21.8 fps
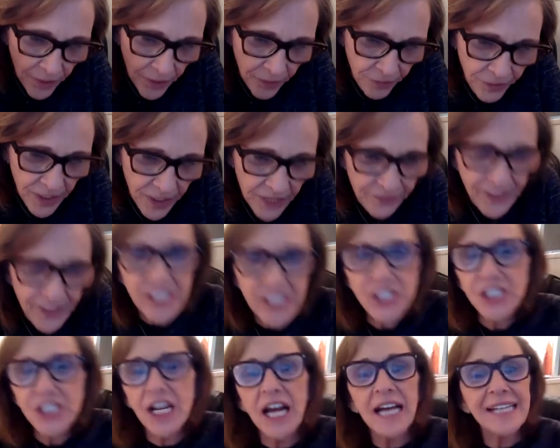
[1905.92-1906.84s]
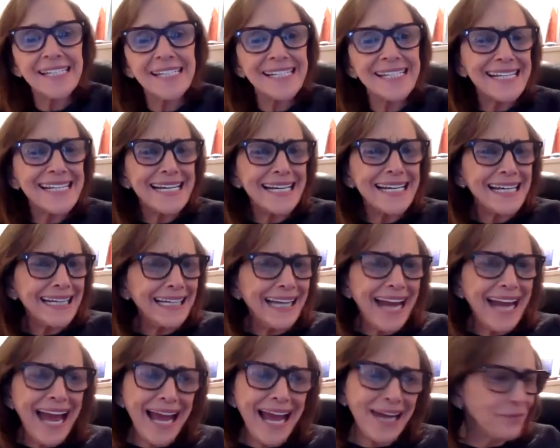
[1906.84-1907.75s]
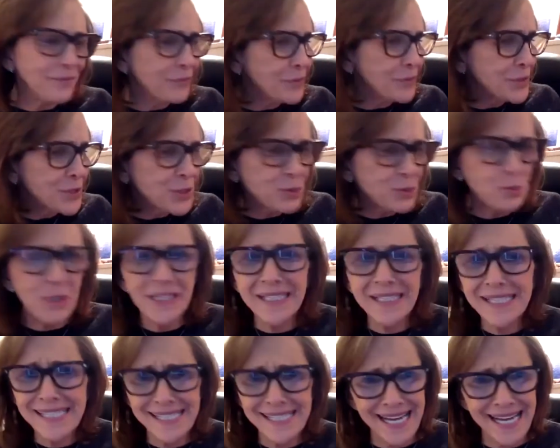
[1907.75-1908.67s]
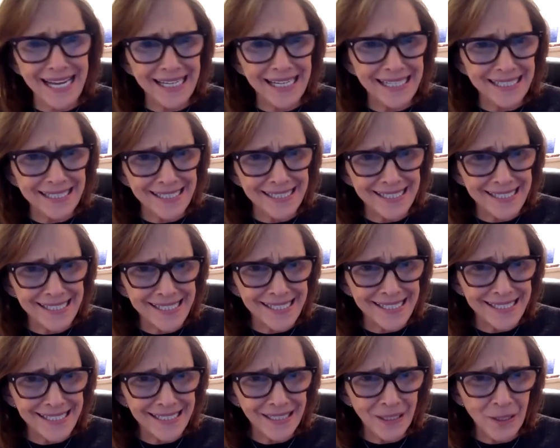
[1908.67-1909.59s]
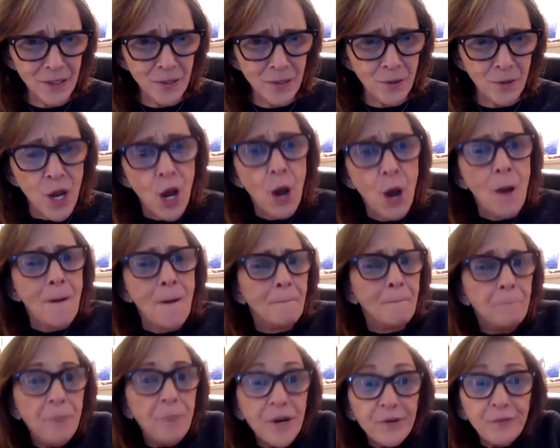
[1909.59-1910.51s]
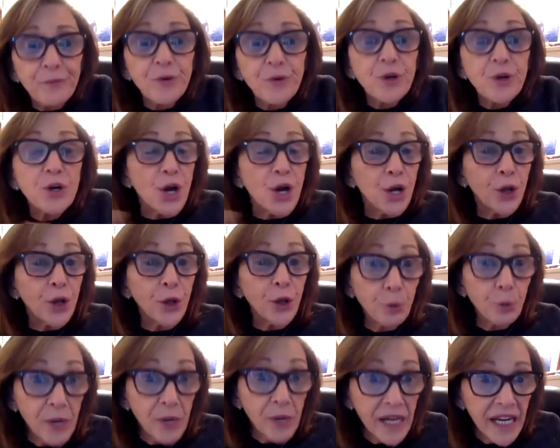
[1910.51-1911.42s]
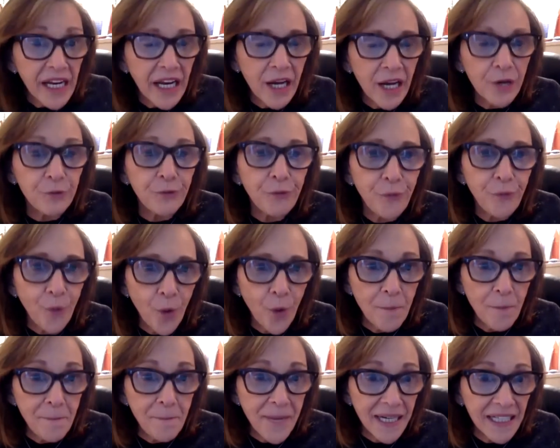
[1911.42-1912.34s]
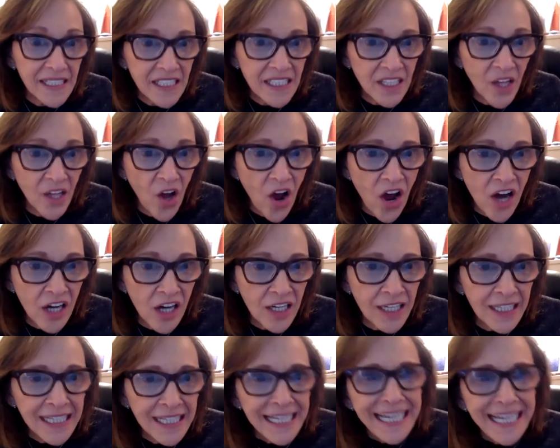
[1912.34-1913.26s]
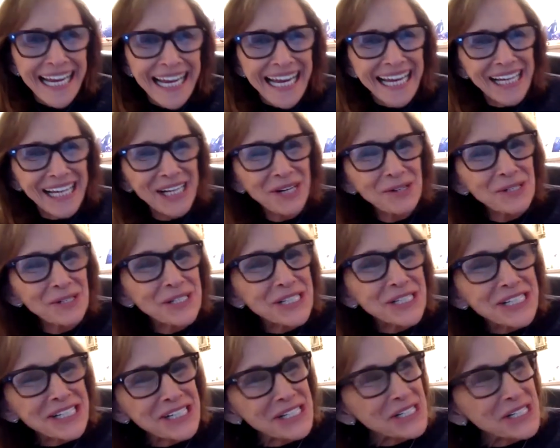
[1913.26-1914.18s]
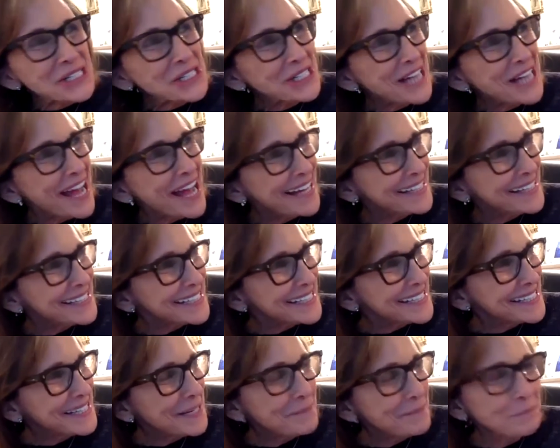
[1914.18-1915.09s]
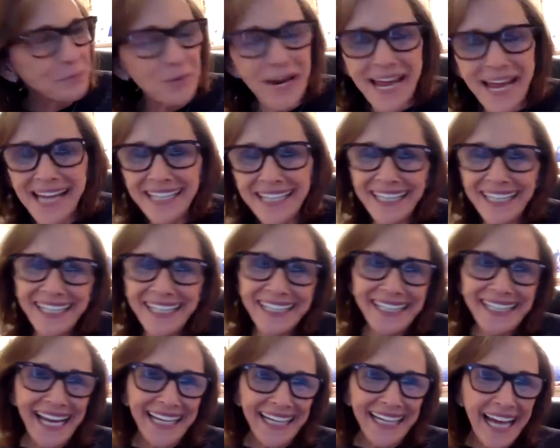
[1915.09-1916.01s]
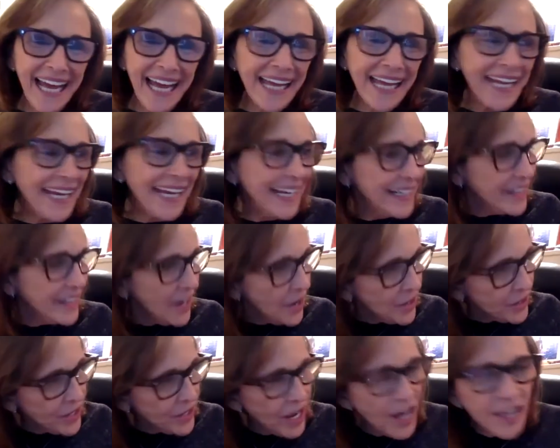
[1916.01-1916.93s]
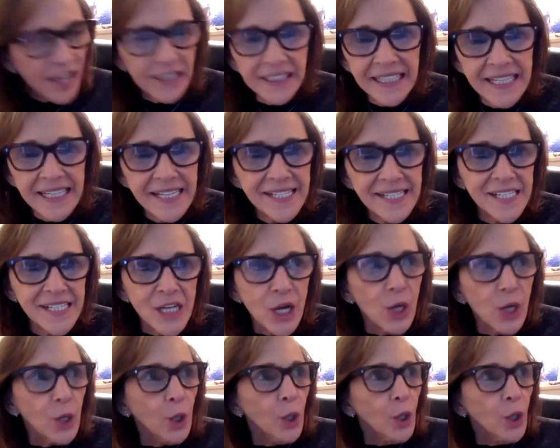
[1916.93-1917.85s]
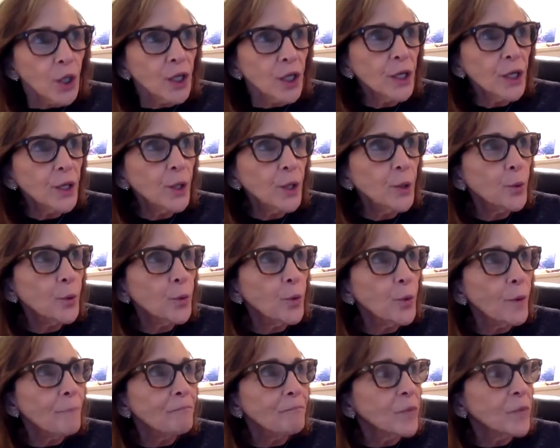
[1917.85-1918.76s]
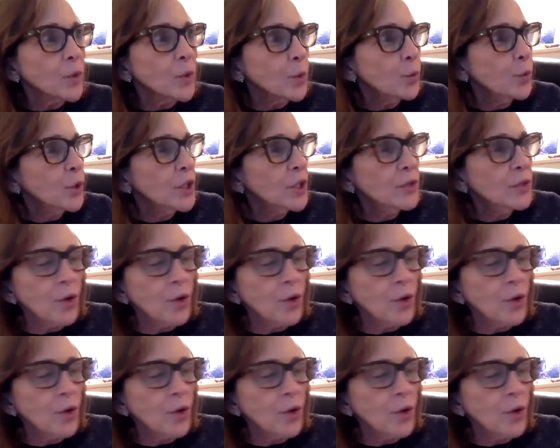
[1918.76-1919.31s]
VFX shots, not for 20 seconds, you know, but for 3 and 4 minutes long, you know, shots that Brandon and I and our colleagues, you know, would